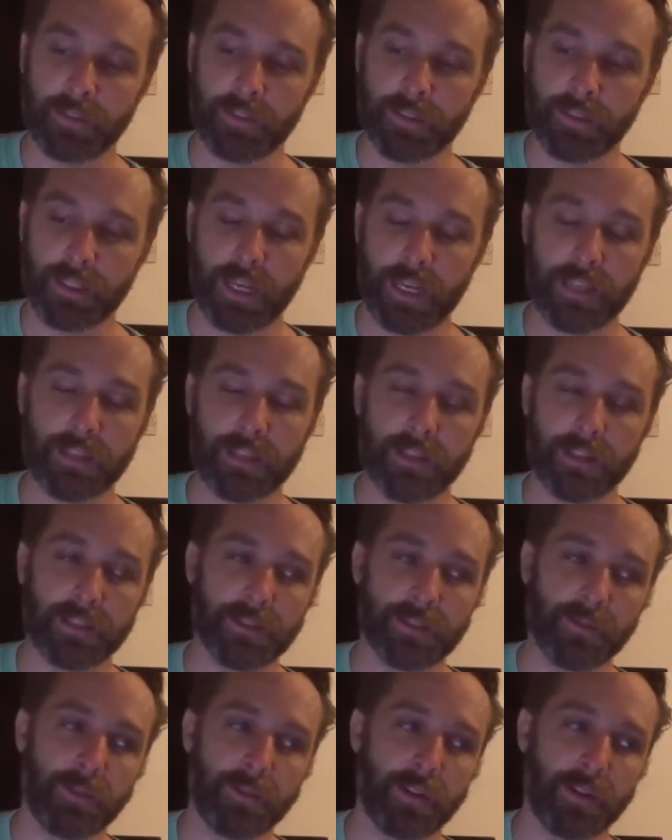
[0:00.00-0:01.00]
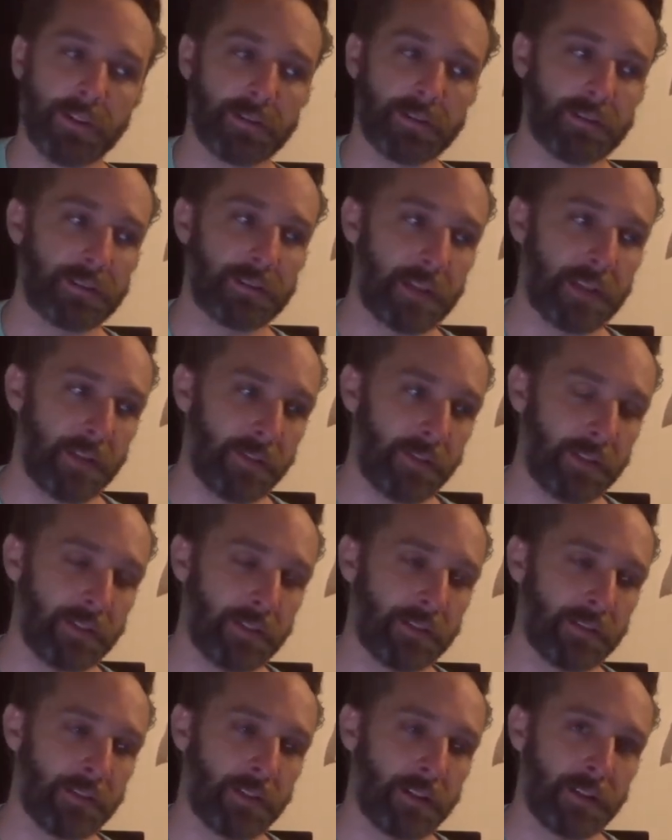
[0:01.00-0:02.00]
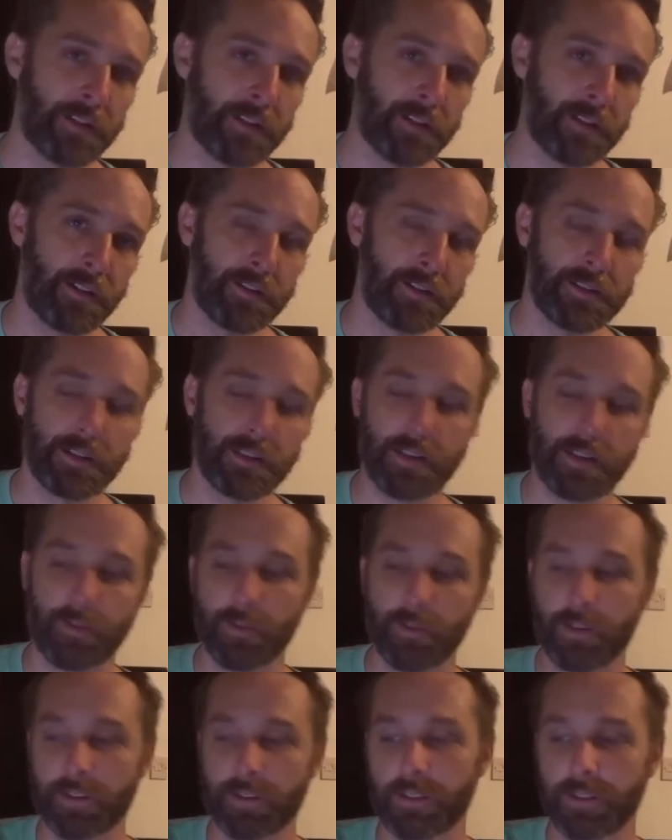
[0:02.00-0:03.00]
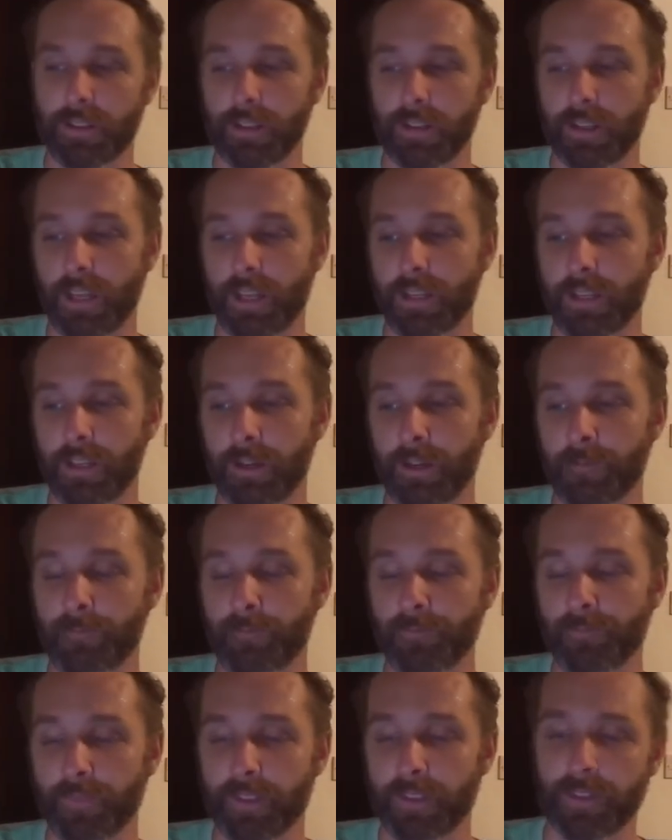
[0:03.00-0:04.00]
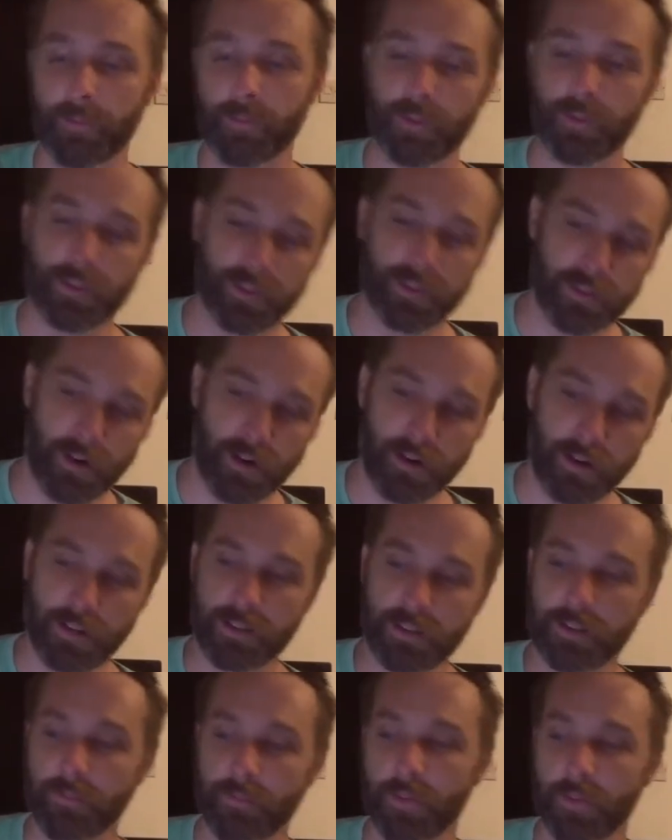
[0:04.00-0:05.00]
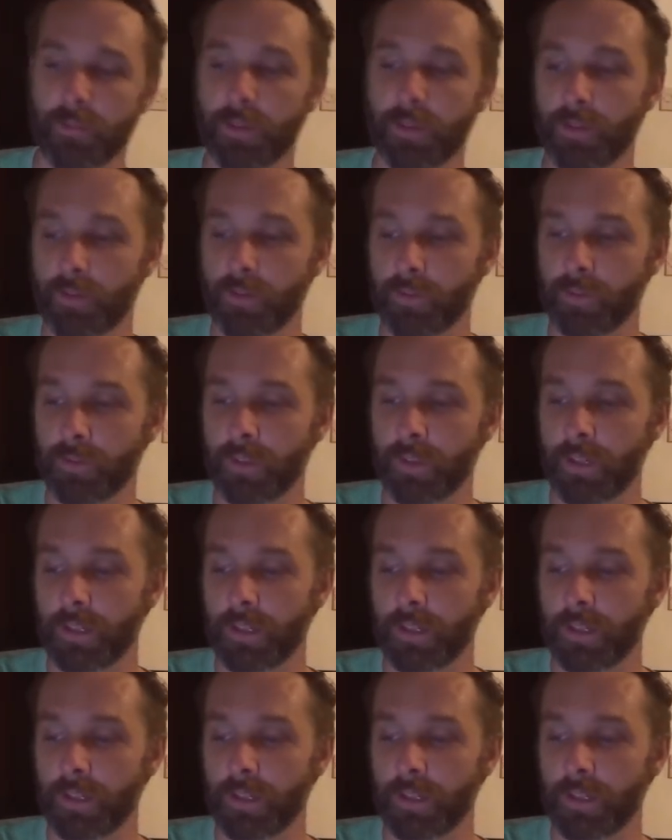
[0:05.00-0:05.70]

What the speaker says: Kenya, and so we've got 7 currency networks in Kenya. Some are just starting, some are a bit old,